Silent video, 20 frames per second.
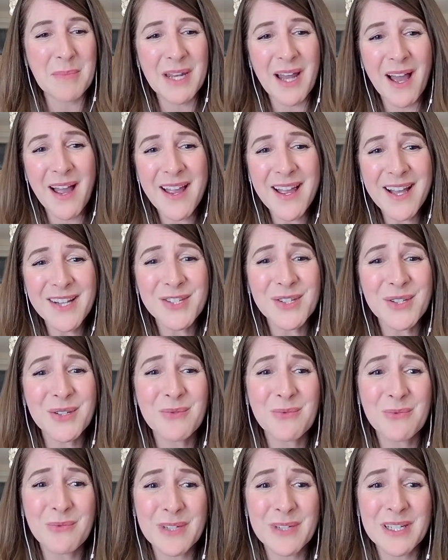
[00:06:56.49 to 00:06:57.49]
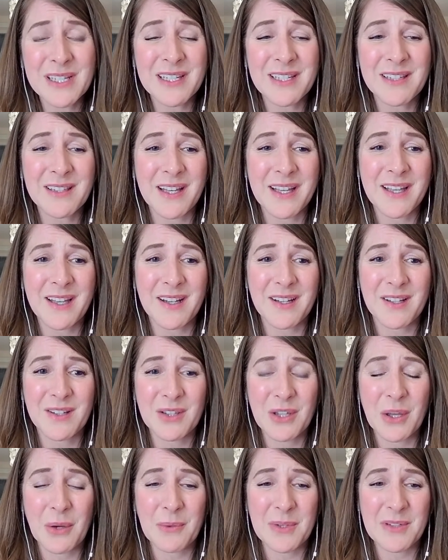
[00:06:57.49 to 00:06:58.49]
But I actually really like a
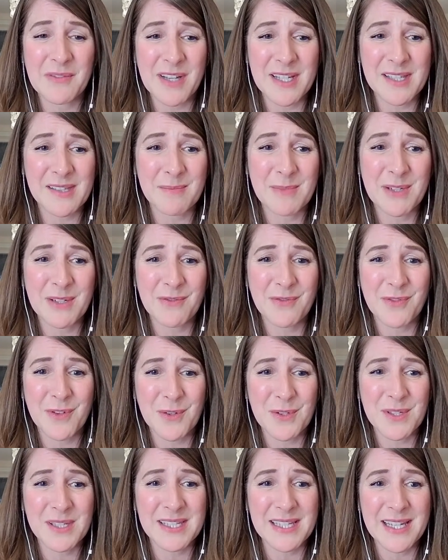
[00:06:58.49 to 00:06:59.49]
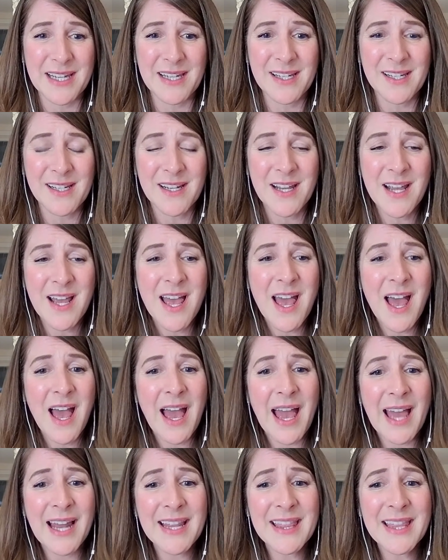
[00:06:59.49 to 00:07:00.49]
low investment first date.
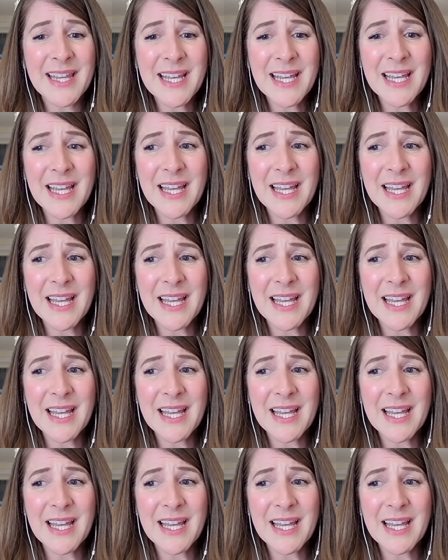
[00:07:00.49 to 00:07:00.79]
And I think,